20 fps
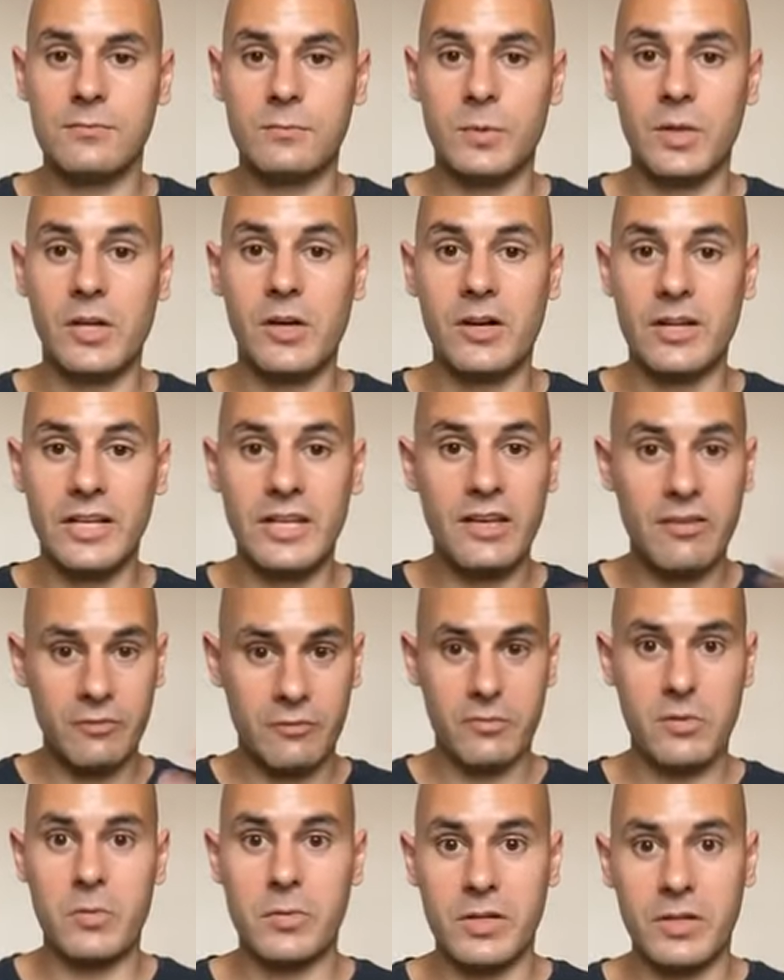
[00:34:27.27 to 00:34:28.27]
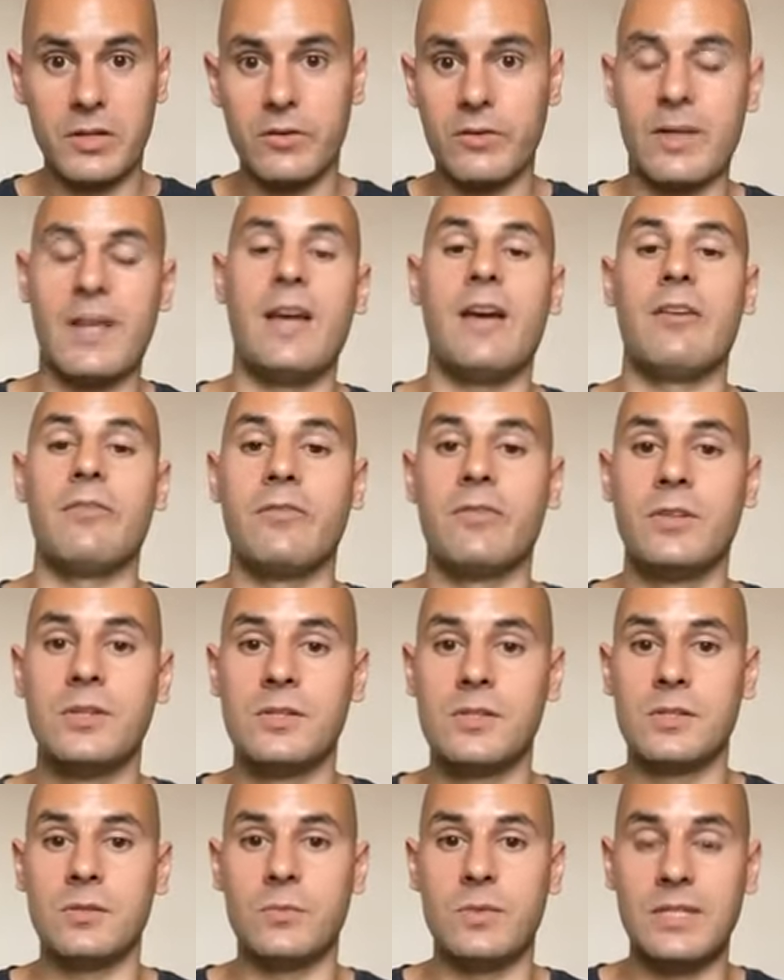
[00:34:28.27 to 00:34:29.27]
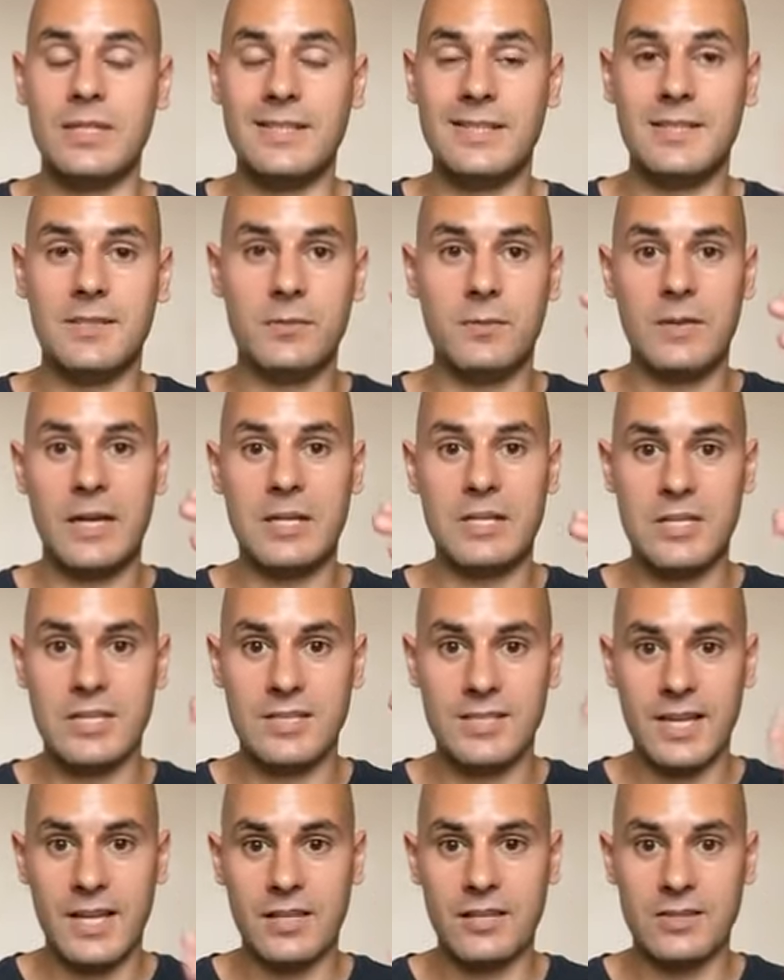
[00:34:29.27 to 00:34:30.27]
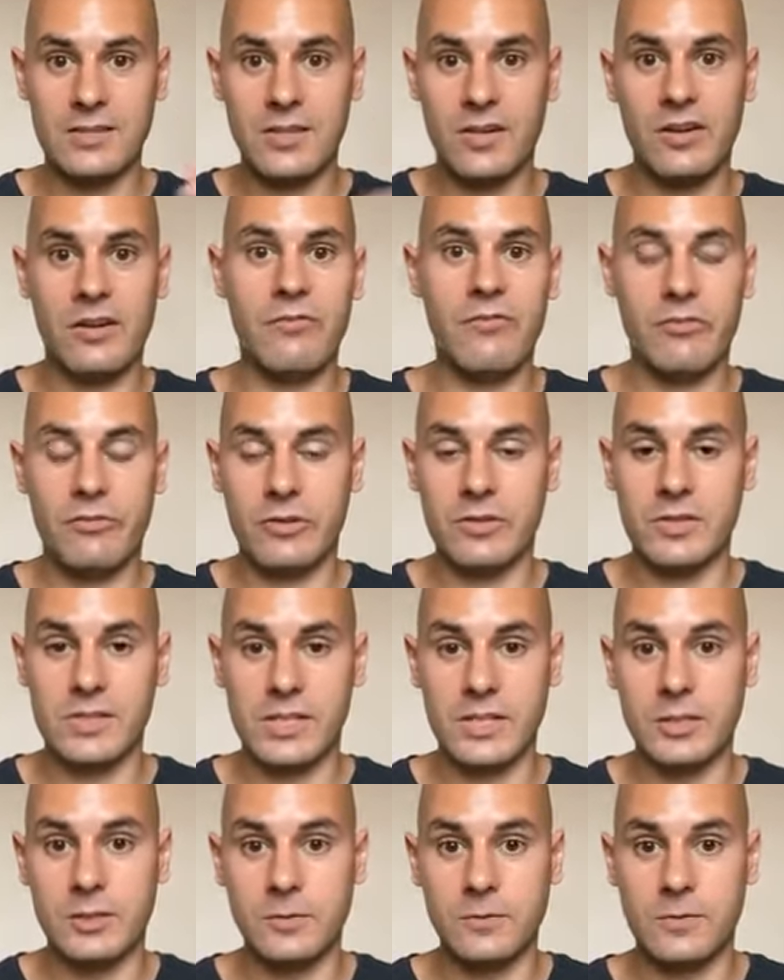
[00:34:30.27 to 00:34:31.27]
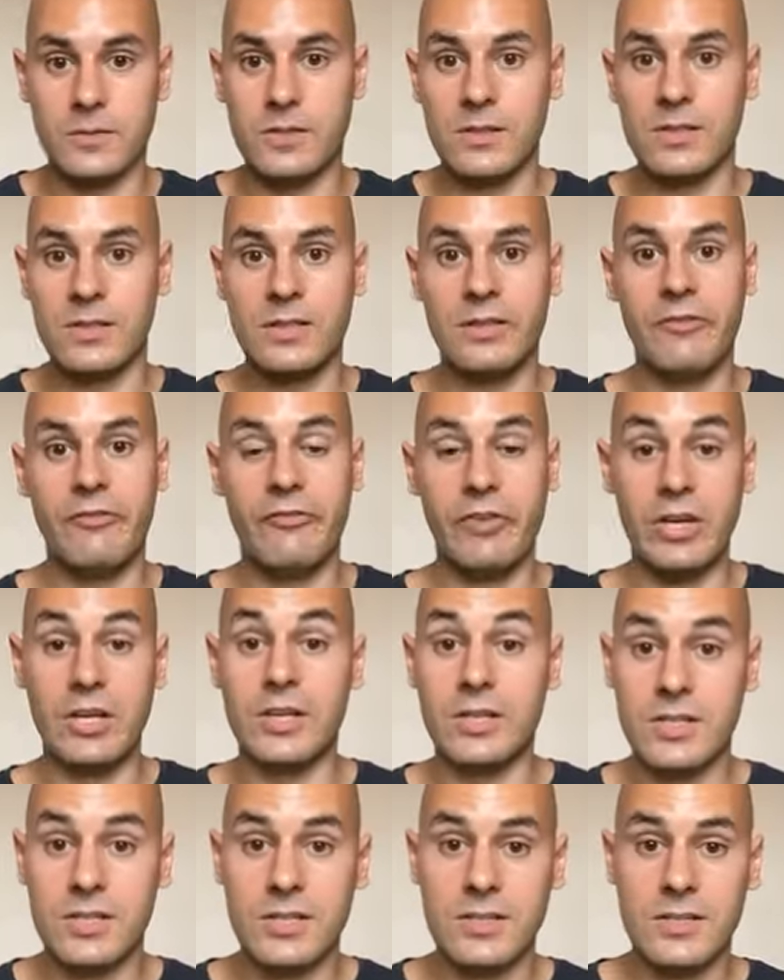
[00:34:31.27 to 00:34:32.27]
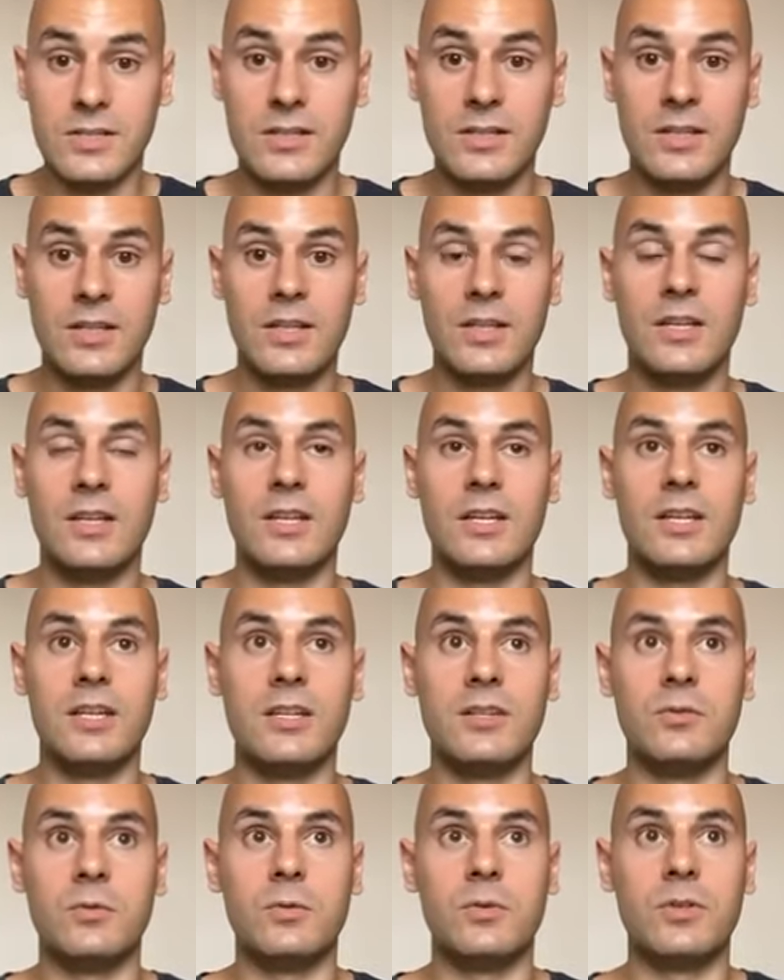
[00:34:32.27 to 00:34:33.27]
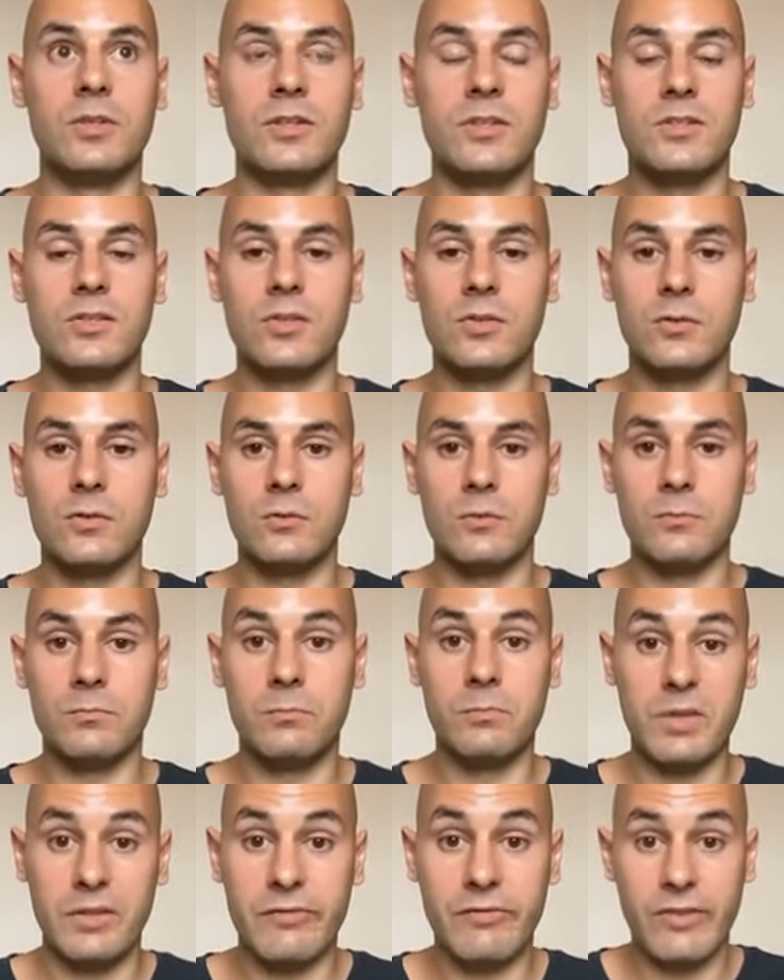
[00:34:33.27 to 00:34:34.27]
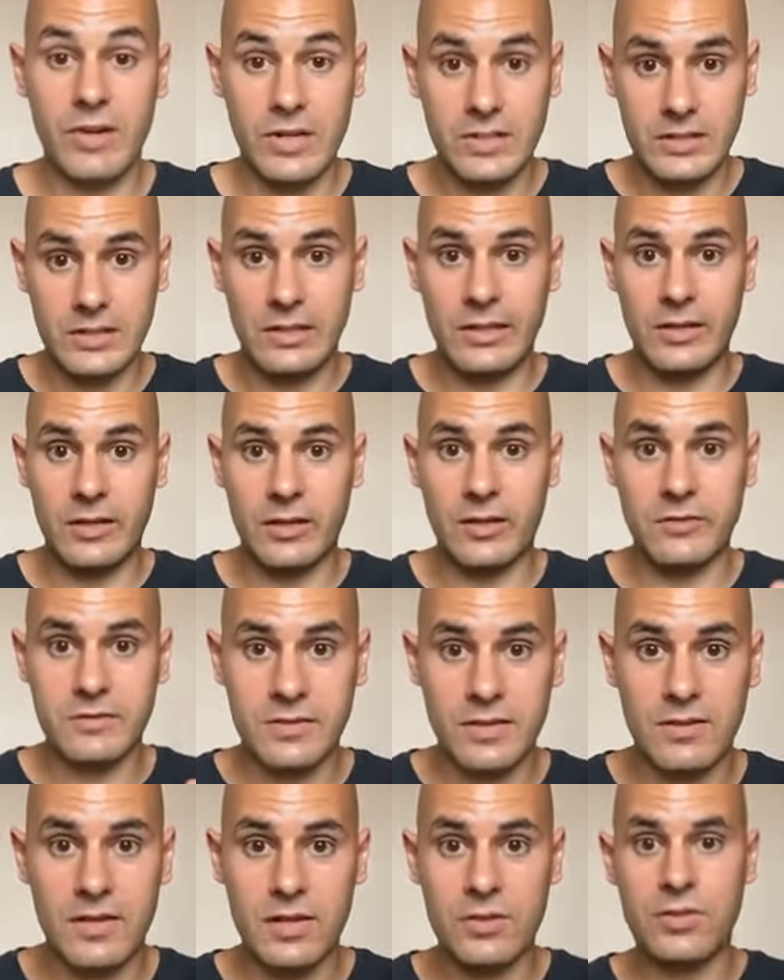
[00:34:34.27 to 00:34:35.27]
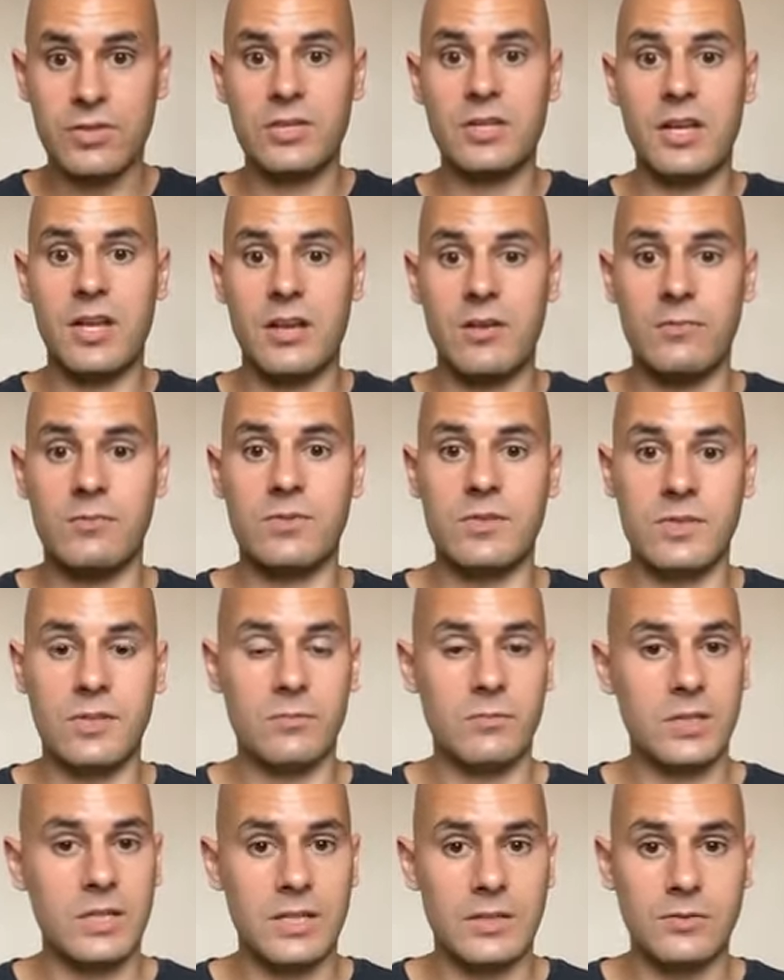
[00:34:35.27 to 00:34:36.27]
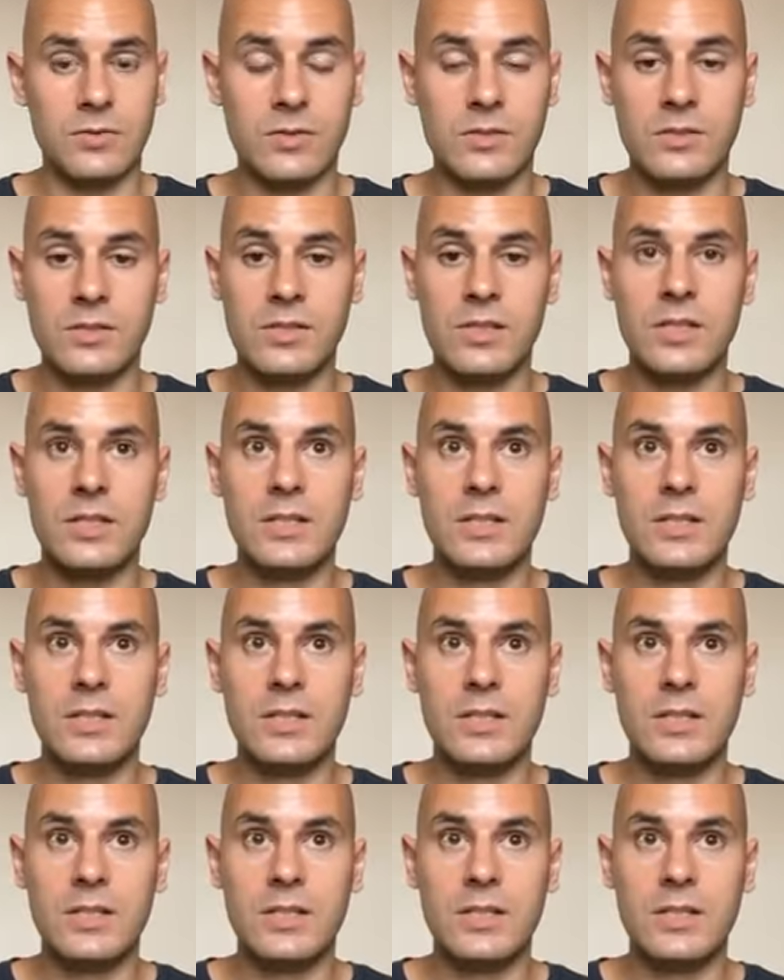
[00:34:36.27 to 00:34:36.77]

We can't give what we don't have. So we need to actually take the time for ourselves first in order to be vital enough to then share with someone else.